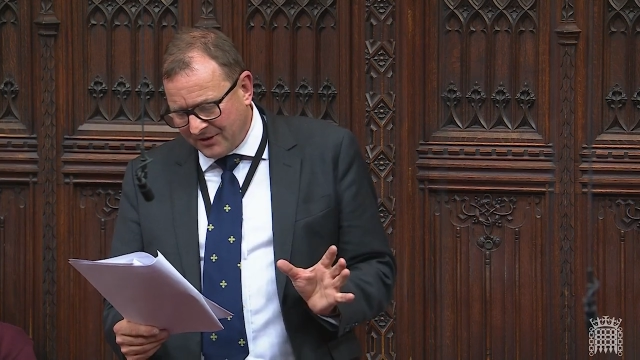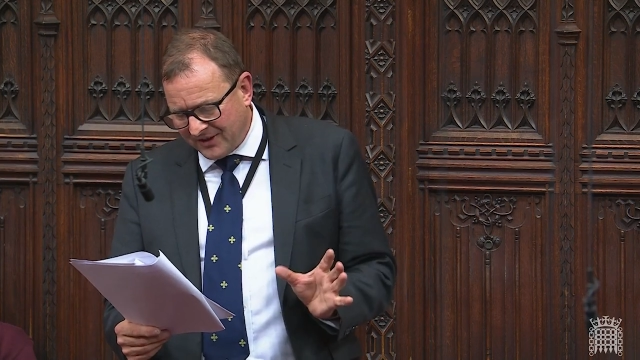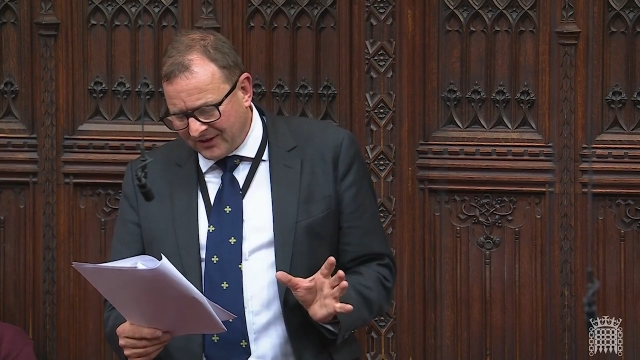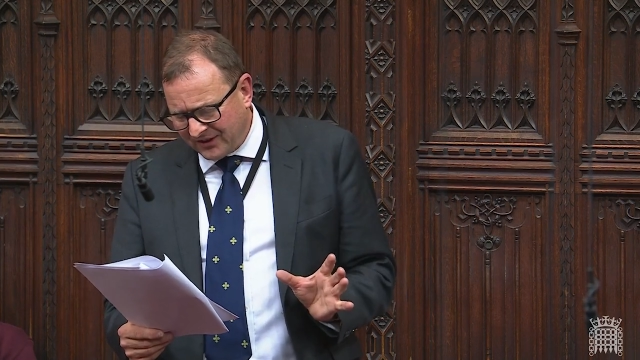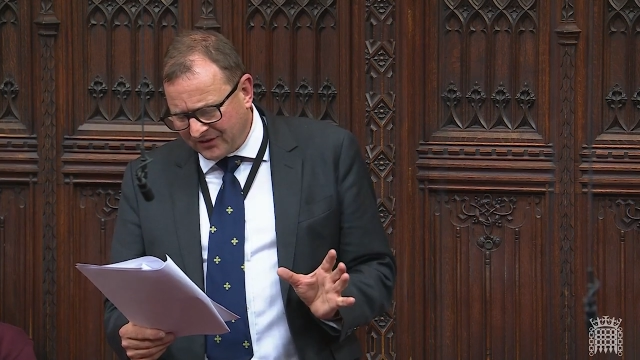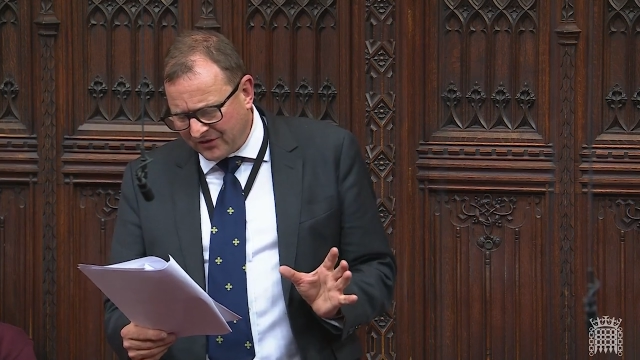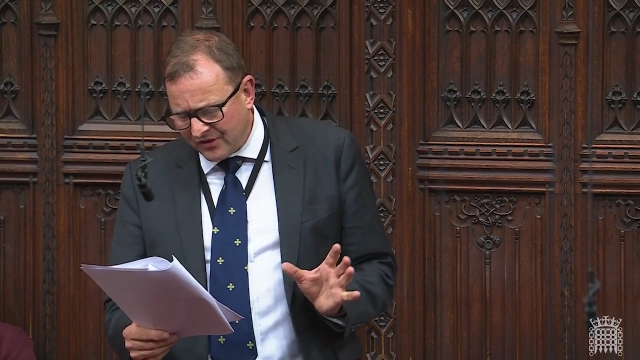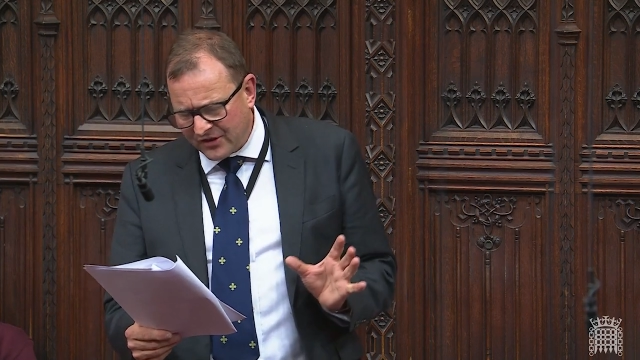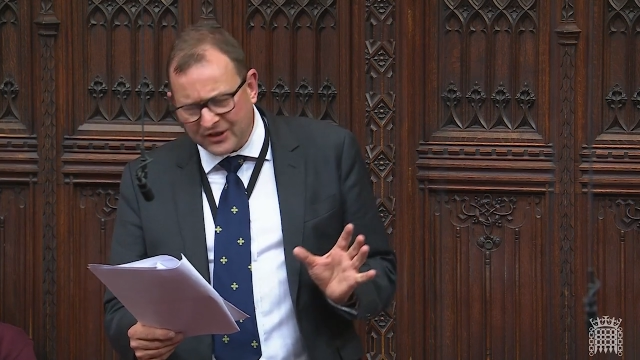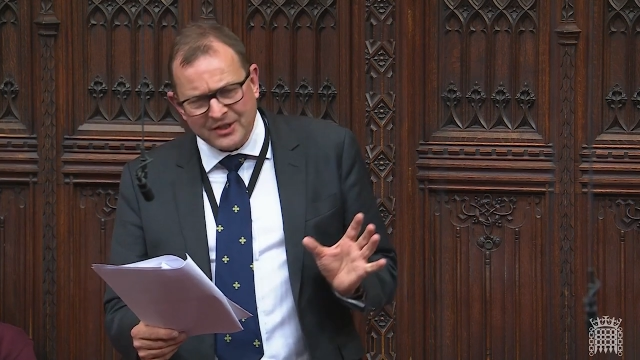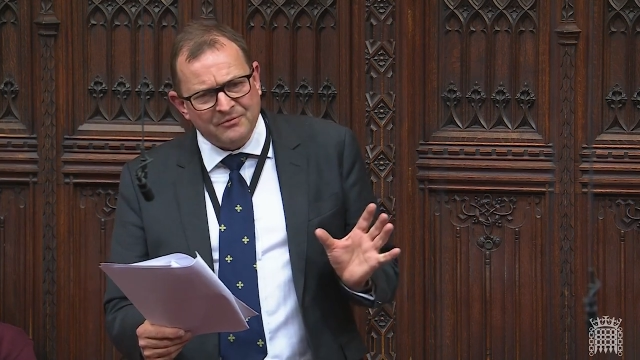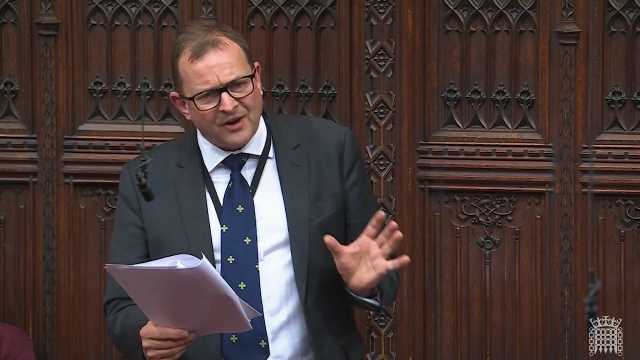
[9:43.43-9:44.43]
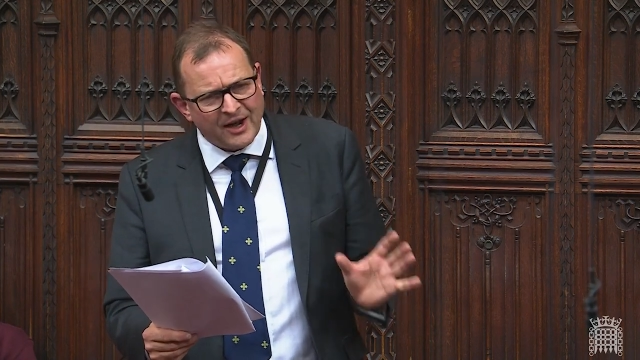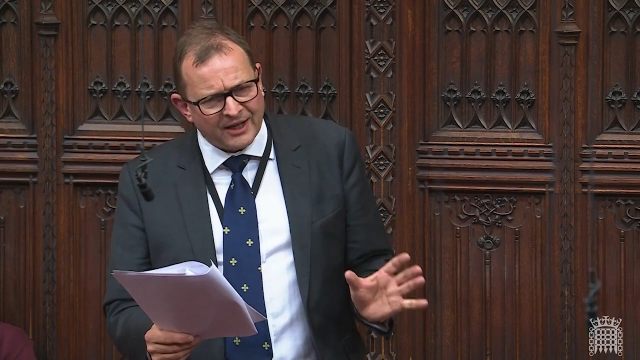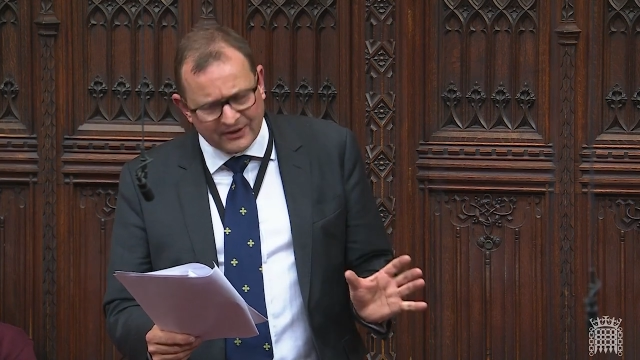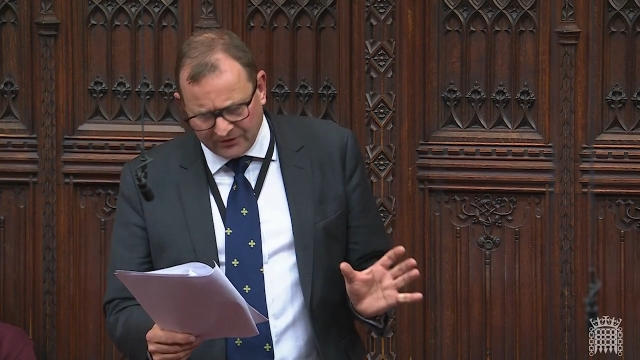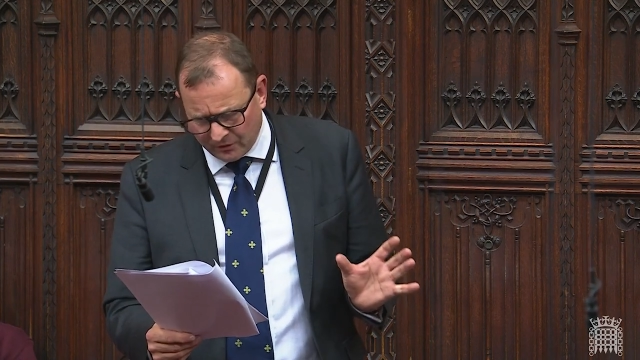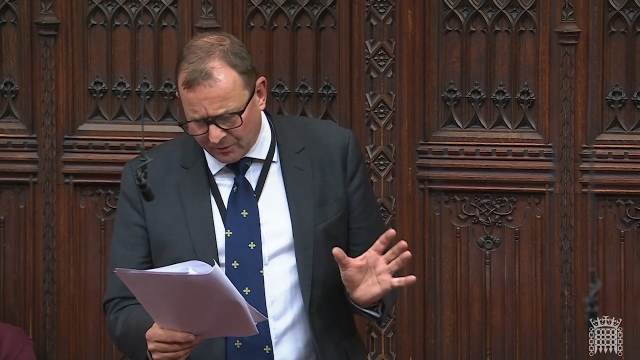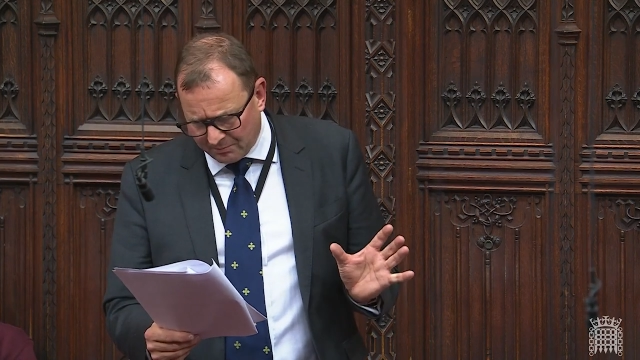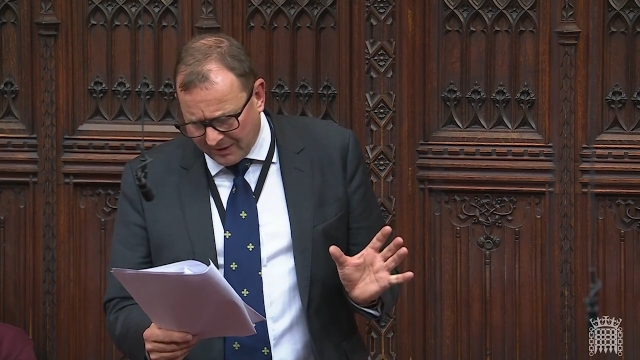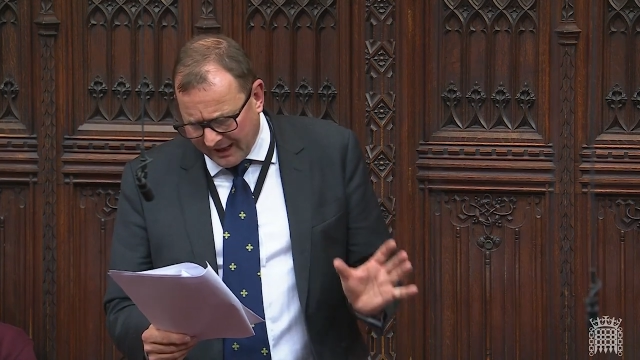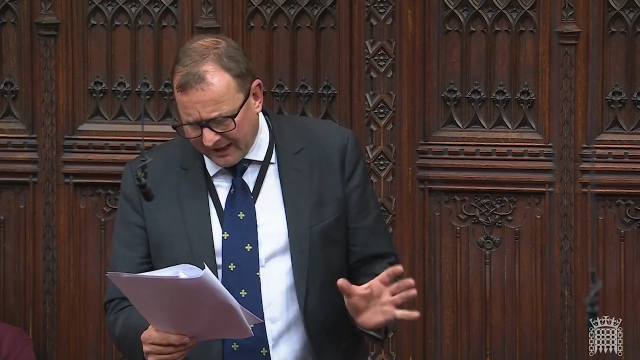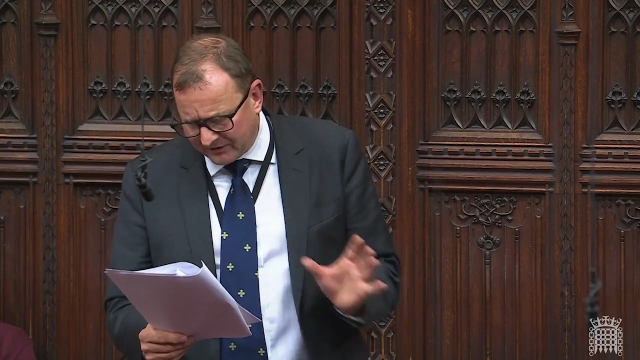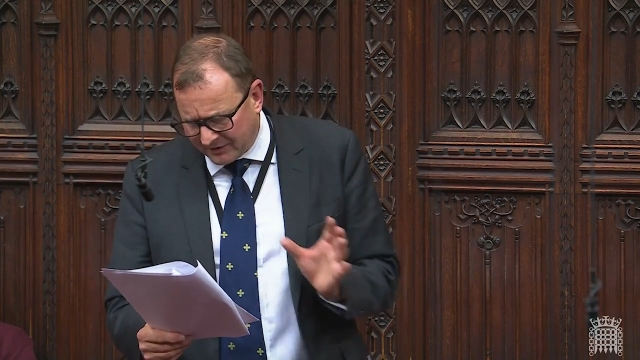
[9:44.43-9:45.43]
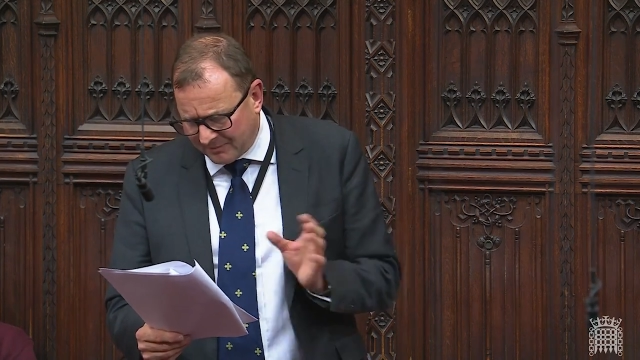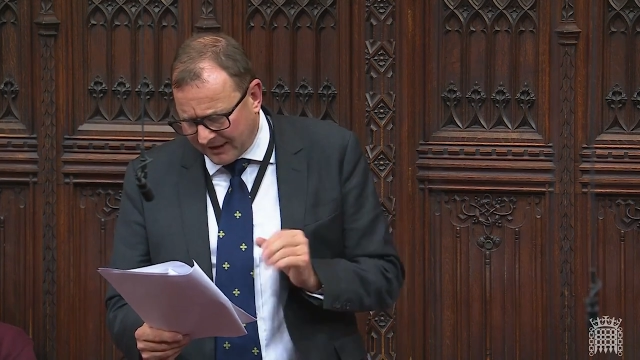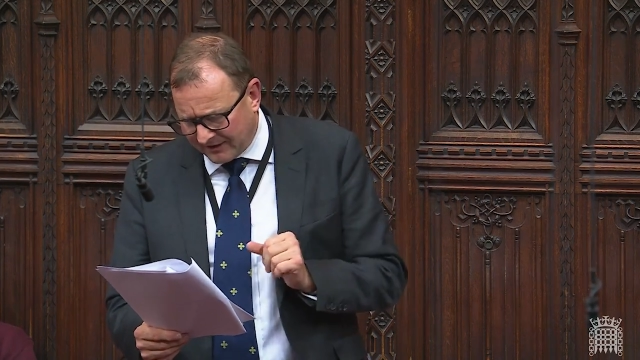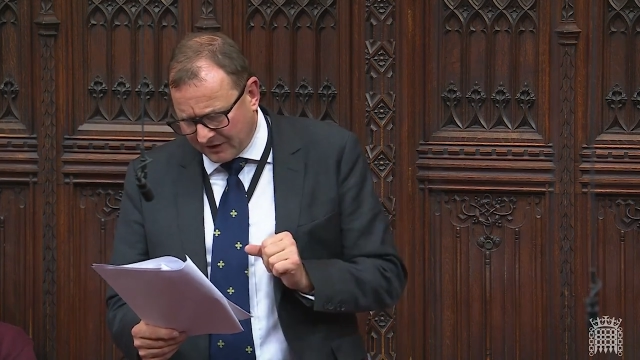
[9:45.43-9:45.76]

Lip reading: but this isn't the device or place to